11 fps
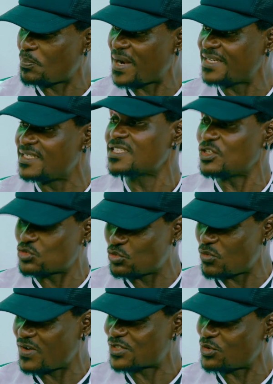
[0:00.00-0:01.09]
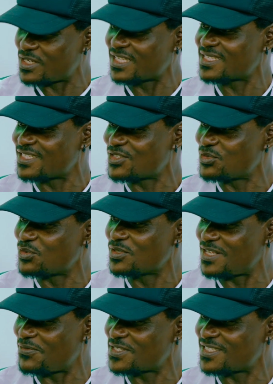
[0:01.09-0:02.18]
Pirates, is going to overturn that 3-0
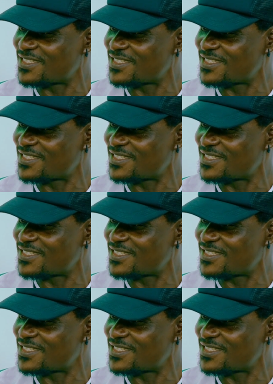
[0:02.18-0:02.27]
deficit.